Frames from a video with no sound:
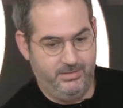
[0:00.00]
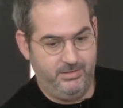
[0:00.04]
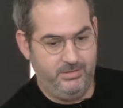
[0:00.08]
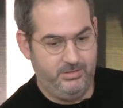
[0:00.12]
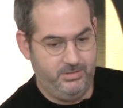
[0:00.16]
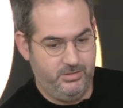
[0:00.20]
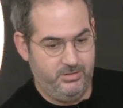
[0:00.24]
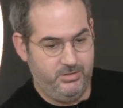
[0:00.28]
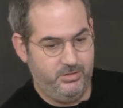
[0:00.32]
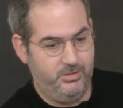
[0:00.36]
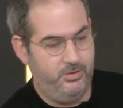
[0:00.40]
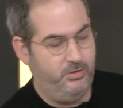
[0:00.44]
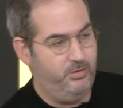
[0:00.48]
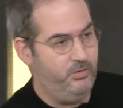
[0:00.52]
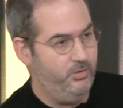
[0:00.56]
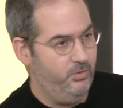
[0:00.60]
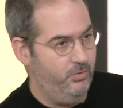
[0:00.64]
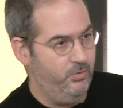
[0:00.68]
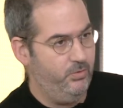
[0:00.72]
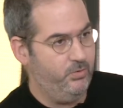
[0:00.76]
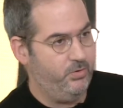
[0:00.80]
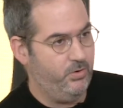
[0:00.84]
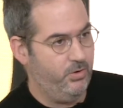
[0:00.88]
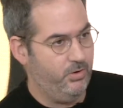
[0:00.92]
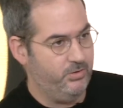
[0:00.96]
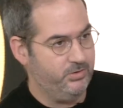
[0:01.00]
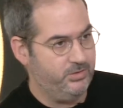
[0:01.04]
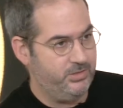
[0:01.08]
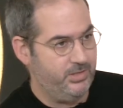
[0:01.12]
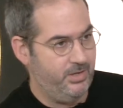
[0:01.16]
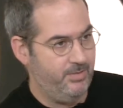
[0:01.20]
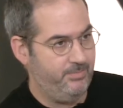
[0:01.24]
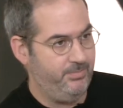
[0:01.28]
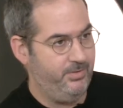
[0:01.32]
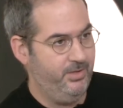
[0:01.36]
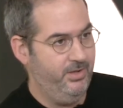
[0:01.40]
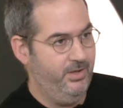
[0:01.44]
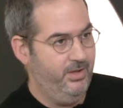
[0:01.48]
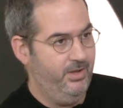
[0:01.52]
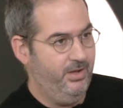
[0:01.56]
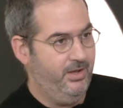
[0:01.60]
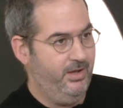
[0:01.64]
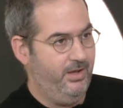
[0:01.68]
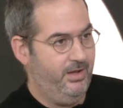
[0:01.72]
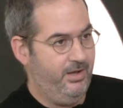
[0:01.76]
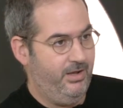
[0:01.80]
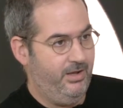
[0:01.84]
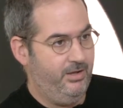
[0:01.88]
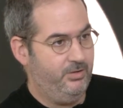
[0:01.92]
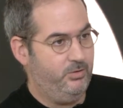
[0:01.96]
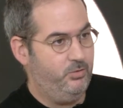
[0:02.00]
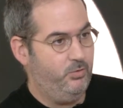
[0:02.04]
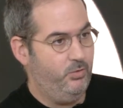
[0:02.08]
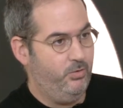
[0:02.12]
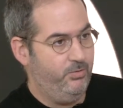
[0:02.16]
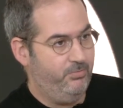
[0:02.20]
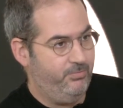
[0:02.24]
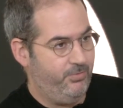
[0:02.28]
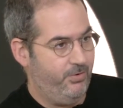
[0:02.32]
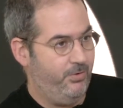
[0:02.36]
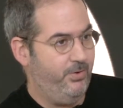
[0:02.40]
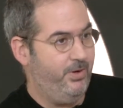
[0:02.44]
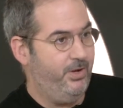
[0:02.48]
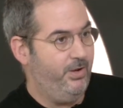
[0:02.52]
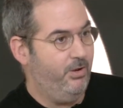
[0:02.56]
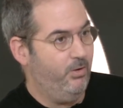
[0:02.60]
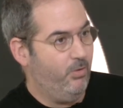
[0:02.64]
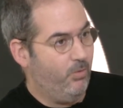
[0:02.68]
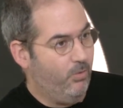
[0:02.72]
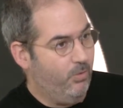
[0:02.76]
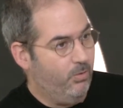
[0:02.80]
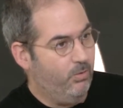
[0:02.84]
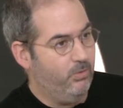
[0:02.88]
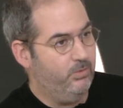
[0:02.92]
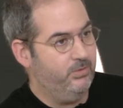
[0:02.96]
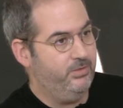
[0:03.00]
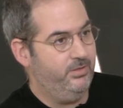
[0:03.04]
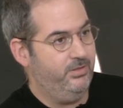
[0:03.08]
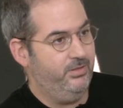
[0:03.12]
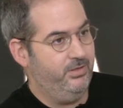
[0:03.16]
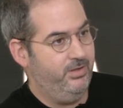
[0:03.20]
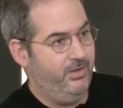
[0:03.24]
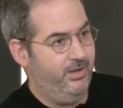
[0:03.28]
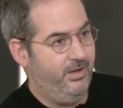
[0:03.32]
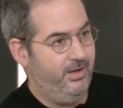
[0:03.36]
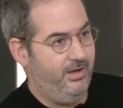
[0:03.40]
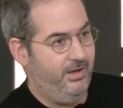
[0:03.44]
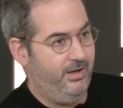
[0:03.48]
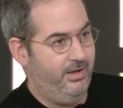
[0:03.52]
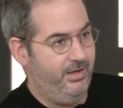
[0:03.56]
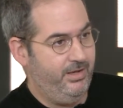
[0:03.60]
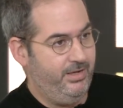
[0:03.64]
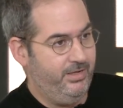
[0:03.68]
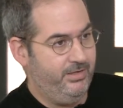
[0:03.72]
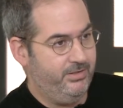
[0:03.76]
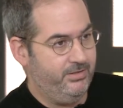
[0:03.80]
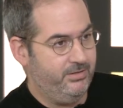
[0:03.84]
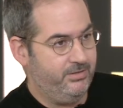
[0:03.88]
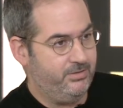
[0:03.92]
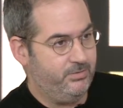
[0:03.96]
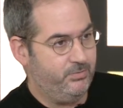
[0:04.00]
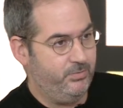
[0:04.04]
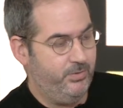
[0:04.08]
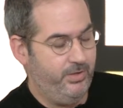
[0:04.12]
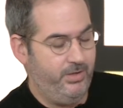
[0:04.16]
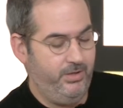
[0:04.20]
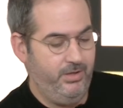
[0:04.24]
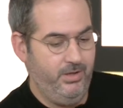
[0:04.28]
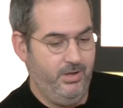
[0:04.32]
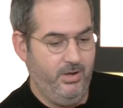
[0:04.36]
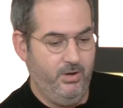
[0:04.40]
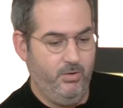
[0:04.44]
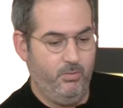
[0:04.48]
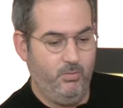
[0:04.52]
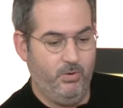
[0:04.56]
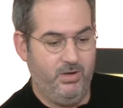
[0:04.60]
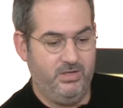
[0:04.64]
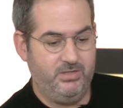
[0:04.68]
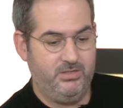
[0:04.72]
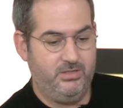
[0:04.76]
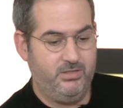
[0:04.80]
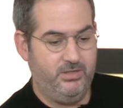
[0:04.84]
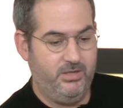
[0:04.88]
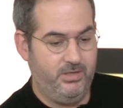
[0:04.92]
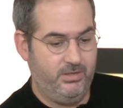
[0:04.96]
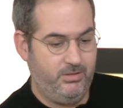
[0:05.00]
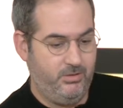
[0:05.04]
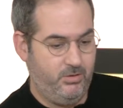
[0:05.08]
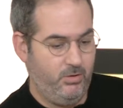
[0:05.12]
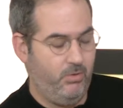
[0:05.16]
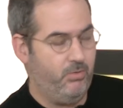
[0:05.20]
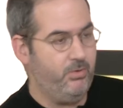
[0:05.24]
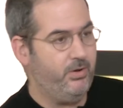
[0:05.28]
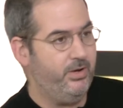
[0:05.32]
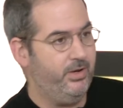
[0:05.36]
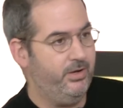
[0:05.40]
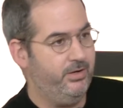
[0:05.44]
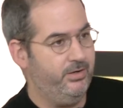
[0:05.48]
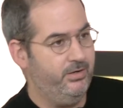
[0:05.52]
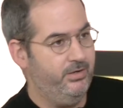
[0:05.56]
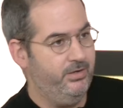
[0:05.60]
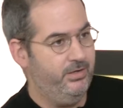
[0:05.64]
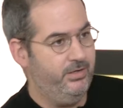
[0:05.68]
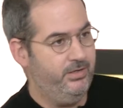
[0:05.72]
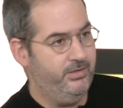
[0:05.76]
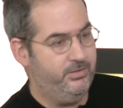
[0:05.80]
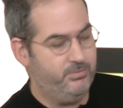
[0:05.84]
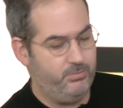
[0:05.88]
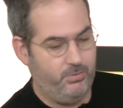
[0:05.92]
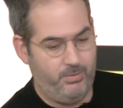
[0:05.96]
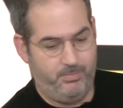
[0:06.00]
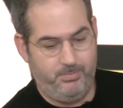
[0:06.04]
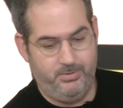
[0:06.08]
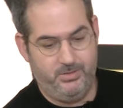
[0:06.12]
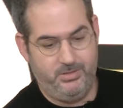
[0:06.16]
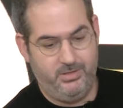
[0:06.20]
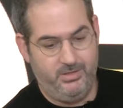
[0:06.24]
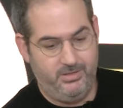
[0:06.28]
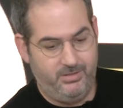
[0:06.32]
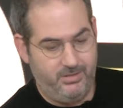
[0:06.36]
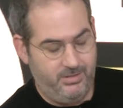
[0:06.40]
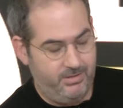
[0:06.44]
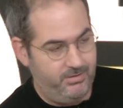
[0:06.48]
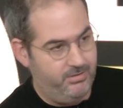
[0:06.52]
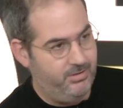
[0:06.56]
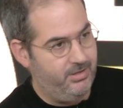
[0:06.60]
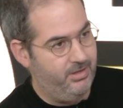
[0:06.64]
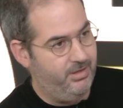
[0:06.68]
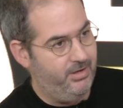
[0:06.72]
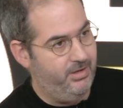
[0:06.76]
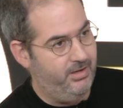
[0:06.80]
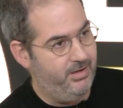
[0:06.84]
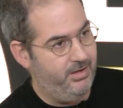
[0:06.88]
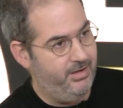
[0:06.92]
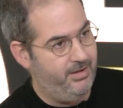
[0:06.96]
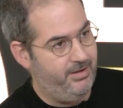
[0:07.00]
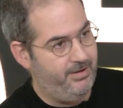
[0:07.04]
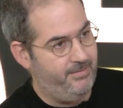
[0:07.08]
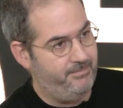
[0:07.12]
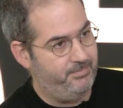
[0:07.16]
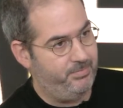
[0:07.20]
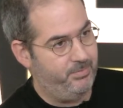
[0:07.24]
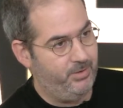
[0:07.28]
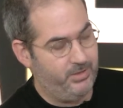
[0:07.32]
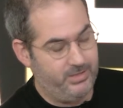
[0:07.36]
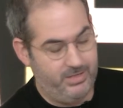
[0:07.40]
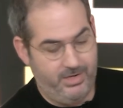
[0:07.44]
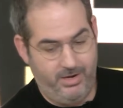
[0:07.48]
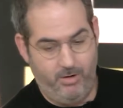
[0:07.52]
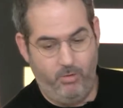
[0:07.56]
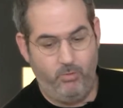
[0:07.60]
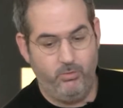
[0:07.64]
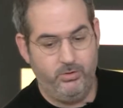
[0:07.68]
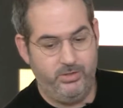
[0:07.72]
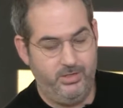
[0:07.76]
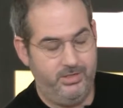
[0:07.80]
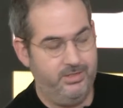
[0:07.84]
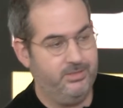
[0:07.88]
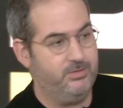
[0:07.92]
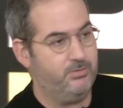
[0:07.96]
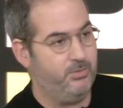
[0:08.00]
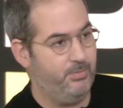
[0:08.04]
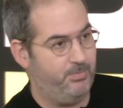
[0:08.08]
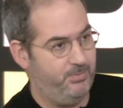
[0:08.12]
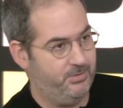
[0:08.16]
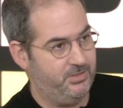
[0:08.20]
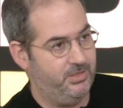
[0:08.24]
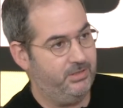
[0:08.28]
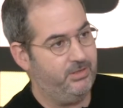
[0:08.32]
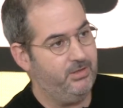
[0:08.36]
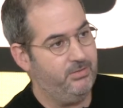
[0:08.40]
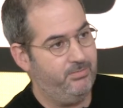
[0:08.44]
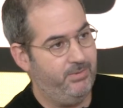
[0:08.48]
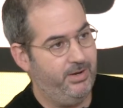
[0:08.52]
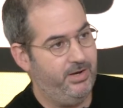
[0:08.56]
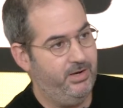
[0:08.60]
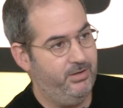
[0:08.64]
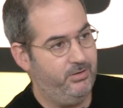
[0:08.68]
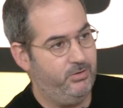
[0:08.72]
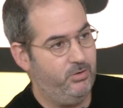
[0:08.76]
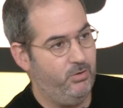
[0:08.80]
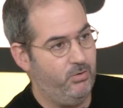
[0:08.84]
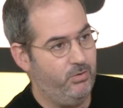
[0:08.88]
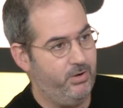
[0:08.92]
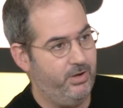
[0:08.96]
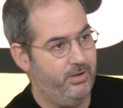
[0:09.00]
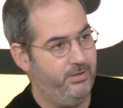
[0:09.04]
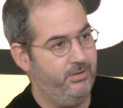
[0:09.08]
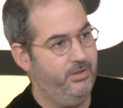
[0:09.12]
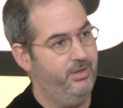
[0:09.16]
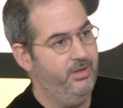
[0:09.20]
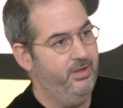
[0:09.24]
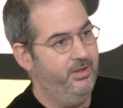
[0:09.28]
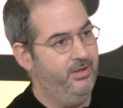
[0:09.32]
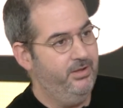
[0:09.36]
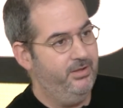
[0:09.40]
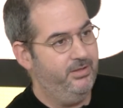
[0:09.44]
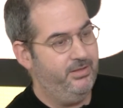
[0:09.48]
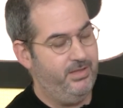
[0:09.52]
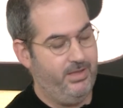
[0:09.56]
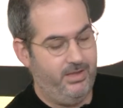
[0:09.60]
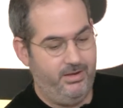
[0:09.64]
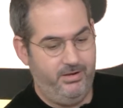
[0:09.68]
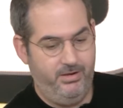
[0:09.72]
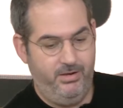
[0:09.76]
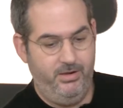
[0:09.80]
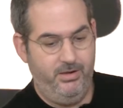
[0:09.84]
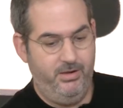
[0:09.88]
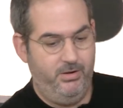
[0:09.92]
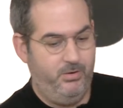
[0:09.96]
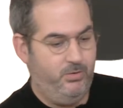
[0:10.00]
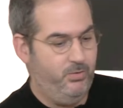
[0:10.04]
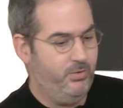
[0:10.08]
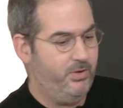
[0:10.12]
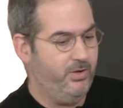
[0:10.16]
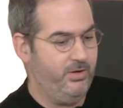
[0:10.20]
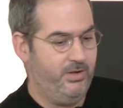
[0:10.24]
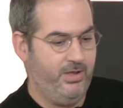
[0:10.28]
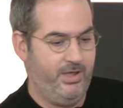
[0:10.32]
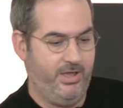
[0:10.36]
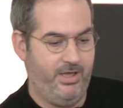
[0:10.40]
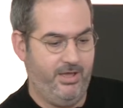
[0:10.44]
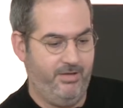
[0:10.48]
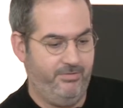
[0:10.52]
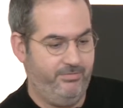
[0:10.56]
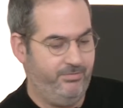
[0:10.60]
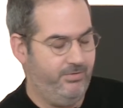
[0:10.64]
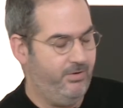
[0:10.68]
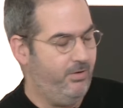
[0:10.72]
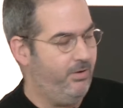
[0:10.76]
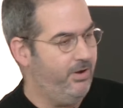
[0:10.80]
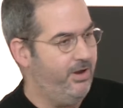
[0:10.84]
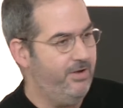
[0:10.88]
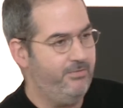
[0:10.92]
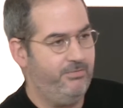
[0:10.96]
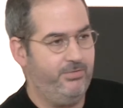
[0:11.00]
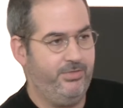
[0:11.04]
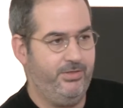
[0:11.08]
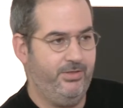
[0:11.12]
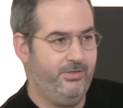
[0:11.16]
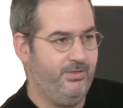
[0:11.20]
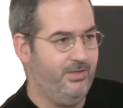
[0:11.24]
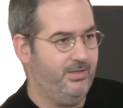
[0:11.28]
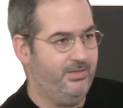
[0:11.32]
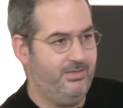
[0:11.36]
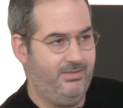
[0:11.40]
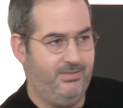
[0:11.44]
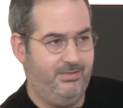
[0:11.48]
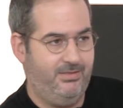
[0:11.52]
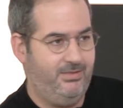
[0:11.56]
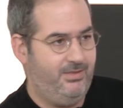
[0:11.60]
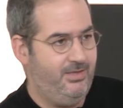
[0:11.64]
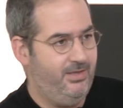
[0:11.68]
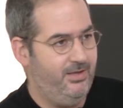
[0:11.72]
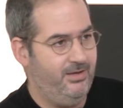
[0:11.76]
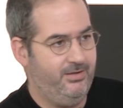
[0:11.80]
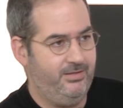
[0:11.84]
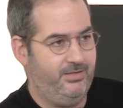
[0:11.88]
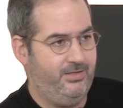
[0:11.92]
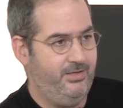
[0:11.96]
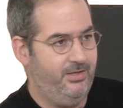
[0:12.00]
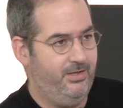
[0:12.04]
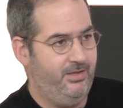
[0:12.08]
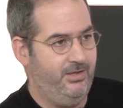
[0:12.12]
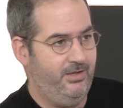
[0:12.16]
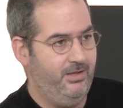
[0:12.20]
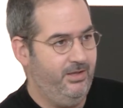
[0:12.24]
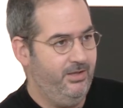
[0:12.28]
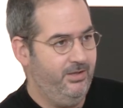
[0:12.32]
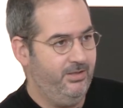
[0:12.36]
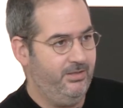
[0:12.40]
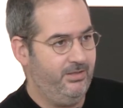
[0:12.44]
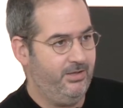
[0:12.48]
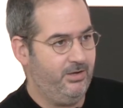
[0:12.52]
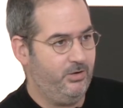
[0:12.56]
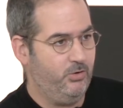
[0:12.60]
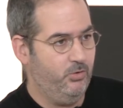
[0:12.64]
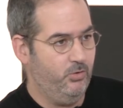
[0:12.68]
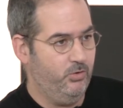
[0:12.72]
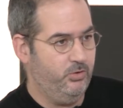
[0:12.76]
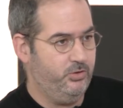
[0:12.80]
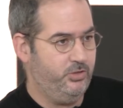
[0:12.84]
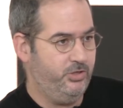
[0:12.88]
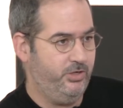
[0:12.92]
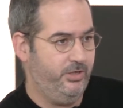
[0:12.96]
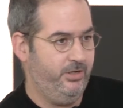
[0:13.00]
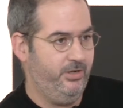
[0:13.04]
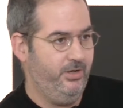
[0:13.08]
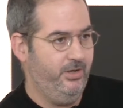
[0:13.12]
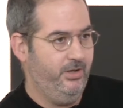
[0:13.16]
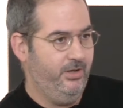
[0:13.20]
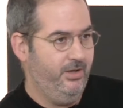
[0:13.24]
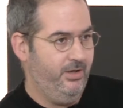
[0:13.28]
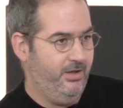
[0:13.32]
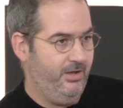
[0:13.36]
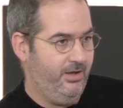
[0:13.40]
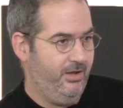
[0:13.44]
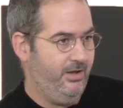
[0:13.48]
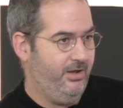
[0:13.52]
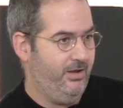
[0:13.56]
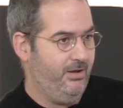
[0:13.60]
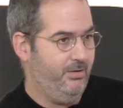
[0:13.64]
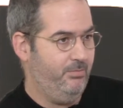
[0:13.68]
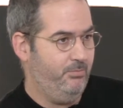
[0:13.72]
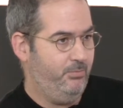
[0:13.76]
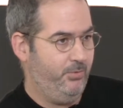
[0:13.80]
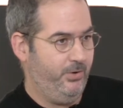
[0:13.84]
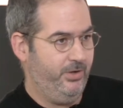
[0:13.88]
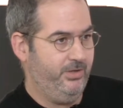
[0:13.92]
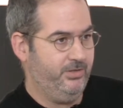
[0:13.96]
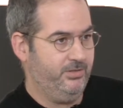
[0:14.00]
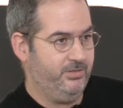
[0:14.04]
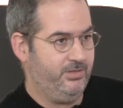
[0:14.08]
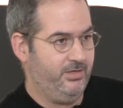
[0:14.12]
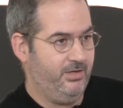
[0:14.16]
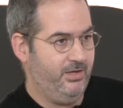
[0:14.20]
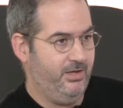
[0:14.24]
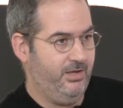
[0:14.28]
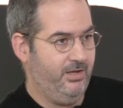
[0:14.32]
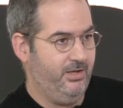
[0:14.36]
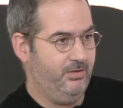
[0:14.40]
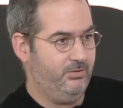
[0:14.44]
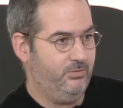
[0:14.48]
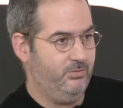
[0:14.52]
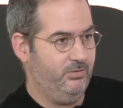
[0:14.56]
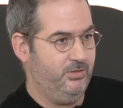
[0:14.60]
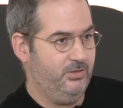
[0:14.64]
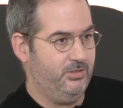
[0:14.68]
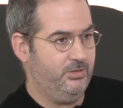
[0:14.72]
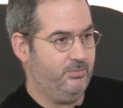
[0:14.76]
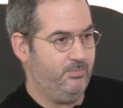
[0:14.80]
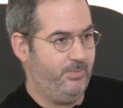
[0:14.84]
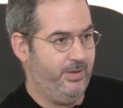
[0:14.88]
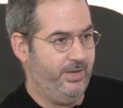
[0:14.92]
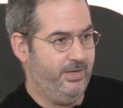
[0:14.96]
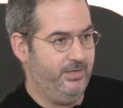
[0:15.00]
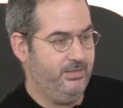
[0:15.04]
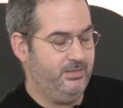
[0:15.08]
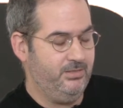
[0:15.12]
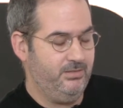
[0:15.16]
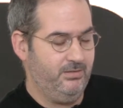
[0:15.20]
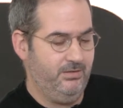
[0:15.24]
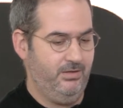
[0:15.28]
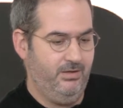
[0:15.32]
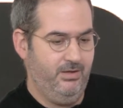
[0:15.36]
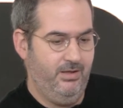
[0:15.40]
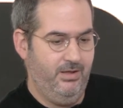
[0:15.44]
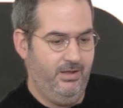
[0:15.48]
This is a new concept to a very old industry. Once the token is represented, but the holding is represented by the token, then you can have everything that DLT technology brings to this space.